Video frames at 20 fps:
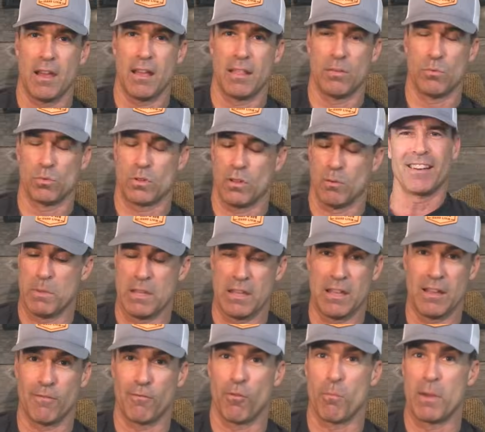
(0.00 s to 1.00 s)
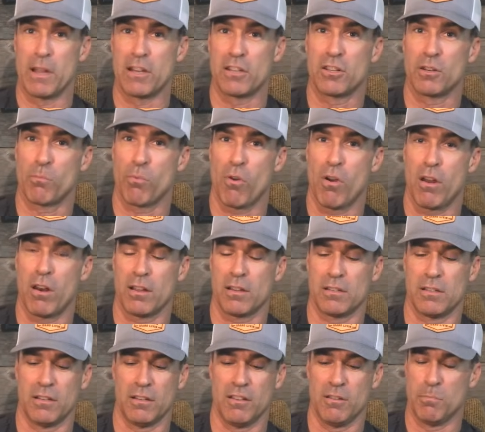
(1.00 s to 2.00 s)
those could be information
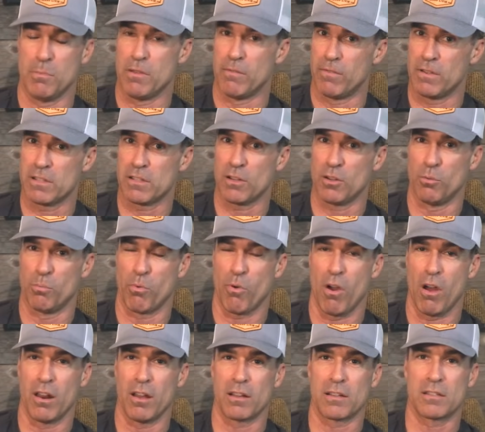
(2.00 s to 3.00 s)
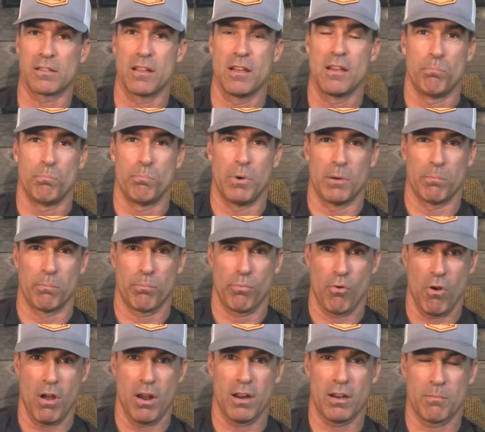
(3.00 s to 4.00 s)
products, it could be physical products, but
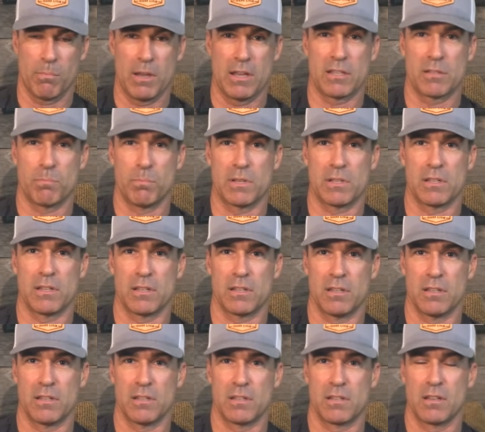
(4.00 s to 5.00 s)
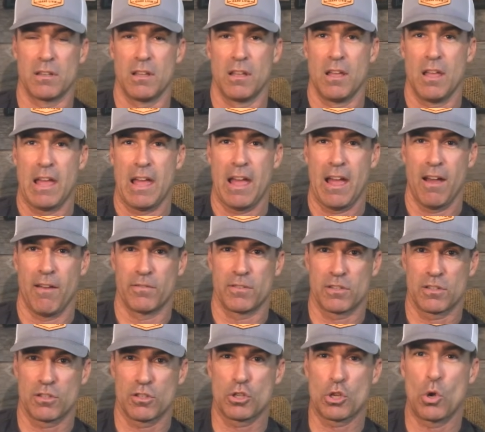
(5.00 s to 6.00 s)
product-based businesses have
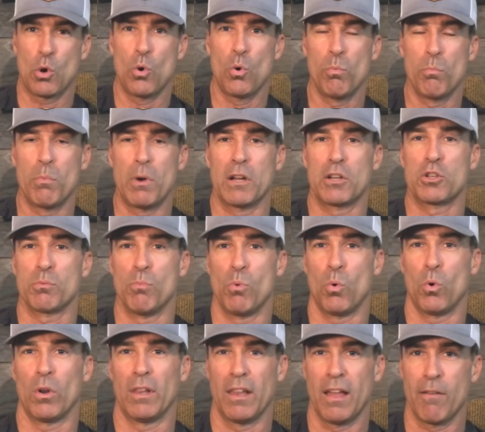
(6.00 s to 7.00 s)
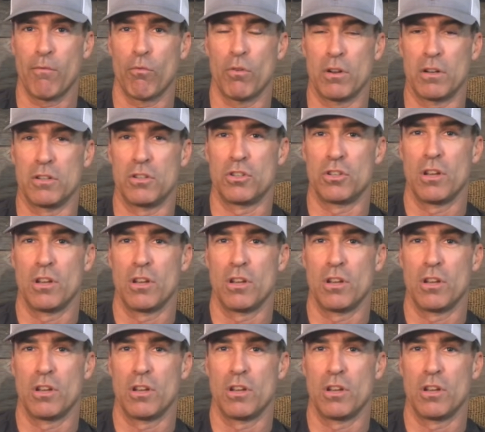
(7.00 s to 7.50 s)
so much more leverage